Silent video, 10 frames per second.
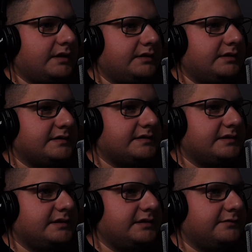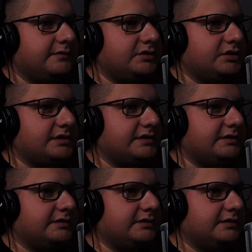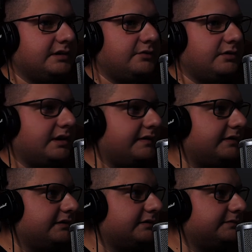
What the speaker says: let's see if we adjust our lighting.